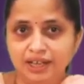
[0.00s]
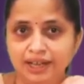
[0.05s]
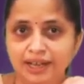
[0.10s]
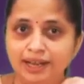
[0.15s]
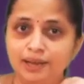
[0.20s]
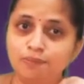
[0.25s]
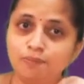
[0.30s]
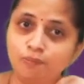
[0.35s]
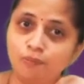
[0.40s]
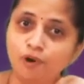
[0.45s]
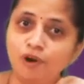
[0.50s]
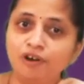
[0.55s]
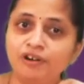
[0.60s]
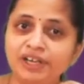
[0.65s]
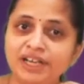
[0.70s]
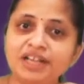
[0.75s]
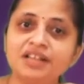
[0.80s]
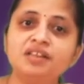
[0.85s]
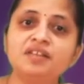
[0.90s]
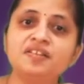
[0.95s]

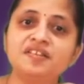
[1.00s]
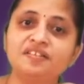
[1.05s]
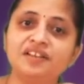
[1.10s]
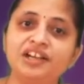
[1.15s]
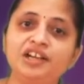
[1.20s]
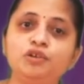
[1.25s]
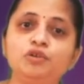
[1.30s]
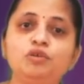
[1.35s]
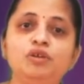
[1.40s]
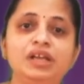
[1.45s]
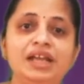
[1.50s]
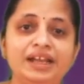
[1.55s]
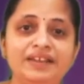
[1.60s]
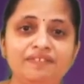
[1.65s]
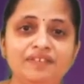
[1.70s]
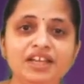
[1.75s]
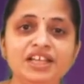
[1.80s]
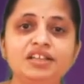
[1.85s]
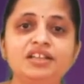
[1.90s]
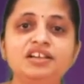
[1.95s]
empowering the state to
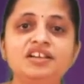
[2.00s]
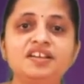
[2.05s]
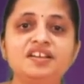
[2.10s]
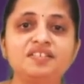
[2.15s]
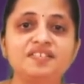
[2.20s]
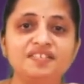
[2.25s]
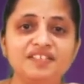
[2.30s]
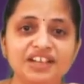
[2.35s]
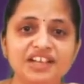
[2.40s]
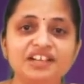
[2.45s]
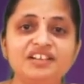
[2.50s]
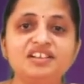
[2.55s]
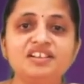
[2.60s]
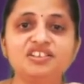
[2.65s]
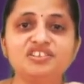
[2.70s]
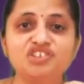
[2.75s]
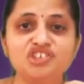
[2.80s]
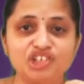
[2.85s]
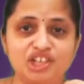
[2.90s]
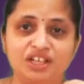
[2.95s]
levy the
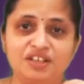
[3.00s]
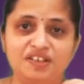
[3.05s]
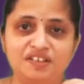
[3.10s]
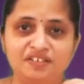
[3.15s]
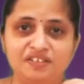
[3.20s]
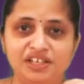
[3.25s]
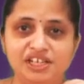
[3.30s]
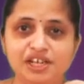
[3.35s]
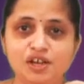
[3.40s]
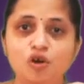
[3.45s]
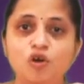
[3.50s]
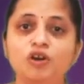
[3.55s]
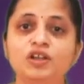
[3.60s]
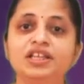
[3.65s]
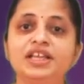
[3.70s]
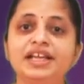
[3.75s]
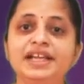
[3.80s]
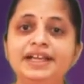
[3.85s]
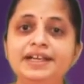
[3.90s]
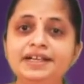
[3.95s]
state GST
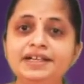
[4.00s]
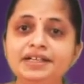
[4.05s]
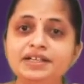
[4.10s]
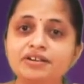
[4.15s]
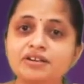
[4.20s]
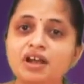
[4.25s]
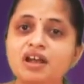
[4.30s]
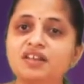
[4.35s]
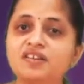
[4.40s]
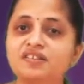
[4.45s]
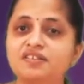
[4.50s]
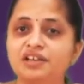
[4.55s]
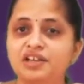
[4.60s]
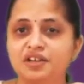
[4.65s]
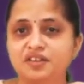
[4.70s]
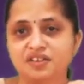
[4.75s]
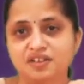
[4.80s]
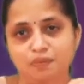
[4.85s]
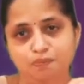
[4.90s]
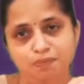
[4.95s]
on
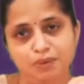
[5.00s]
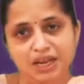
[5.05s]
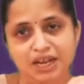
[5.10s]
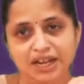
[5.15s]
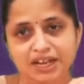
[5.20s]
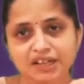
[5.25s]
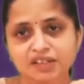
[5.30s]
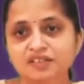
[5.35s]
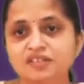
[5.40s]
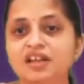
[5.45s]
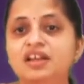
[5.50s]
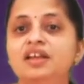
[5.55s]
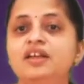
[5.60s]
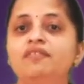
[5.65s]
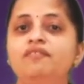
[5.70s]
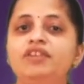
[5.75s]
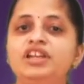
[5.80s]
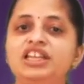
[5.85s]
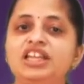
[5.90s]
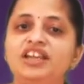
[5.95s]
intra-state supplies
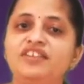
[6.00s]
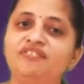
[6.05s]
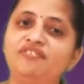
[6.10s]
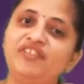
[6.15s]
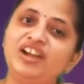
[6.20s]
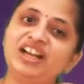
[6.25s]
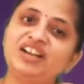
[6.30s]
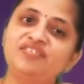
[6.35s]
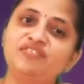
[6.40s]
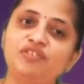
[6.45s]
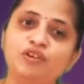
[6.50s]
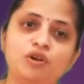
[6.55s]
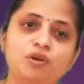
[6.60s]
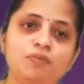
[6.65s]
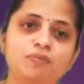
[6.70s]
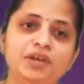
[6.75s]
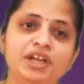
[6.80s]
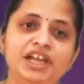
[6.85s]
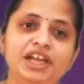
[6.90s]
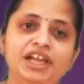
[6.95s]
with effect
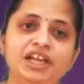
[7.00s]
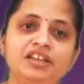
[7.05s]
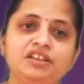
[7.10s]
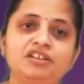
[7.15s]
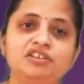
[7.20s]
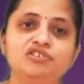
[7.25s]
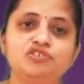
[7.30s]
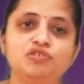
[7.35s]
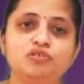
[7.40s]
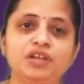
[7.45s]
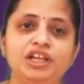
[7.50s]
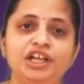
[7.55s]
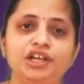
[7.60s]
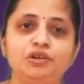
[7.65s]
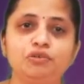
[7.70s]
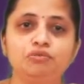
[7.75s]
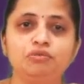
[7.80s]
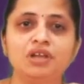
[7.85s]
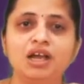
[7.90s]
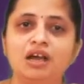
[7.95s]
from 8th July
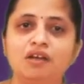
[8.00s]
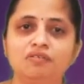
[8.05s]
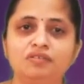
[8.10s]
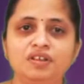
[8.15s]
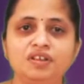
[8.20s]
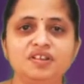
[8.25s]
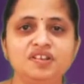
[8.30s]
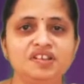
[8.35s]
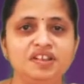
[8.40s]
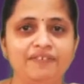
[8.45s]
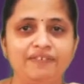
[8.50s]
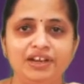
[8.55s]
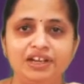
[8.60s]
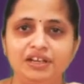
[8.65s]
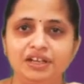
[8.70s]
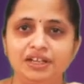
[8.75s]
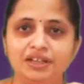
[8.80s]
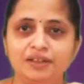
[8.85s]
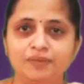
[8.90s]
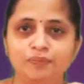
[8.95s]

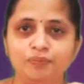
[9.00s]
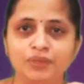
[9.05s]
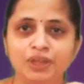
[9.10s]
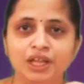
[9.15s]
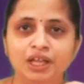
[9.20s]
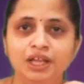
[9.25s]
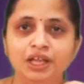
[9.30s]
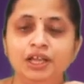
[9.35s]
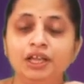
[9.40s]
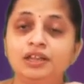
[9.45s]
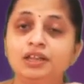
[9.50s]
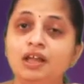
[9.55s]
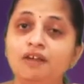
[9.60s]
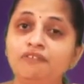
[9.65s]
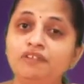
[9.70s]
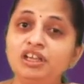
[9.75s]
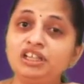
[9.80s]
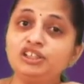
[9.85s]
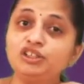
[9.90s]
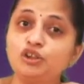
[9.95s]
2017. Now
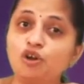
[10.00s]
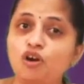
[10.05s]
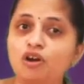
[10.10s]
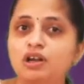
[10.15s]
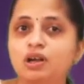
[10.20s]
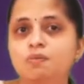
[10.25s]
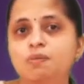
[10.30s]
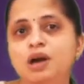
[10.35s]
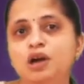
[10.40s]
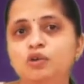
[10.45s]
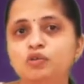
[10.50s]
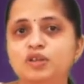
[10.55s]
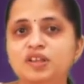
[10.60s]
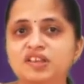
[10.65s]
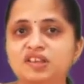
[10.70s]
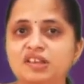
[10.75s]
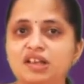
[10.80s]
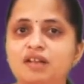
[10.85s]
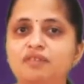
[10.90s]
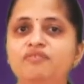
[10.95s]
we'll talk about
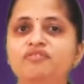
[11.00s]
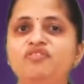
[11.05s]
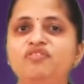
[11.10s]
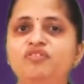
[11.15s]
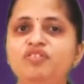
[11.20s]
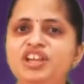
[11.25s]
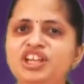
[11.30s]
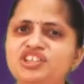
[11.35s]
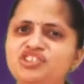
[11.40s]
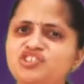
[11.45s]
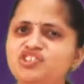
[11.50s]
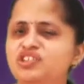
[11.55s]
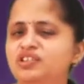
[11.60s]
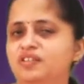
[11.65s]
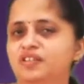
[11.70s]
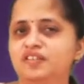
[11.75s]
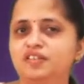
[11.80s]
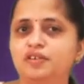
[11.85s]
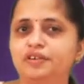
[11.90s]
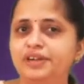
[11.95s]
some
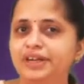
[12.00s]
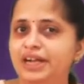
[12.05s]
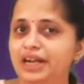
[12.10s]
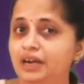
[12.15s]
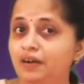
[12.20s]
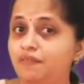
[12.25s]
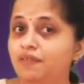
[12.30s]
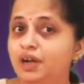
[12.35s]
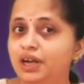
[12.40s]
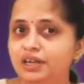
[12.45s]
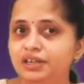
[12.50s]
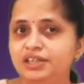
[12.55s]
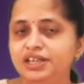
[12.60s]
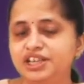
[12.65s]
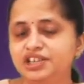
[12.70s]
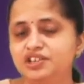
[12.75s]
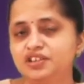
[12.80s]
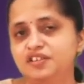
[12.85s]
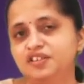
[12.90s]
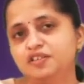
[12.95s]
features or
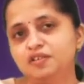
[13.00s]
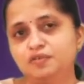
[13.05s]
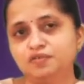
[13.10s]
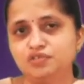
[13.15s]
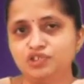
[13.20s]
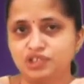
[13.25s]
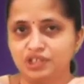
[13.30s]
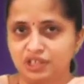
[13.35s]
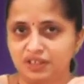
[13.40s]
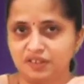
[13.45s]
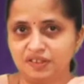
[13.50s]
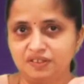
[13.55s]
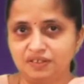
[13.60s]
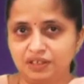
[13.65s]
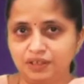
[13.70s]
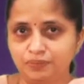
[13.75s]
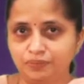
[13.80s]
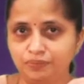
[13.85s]
advantages of GST.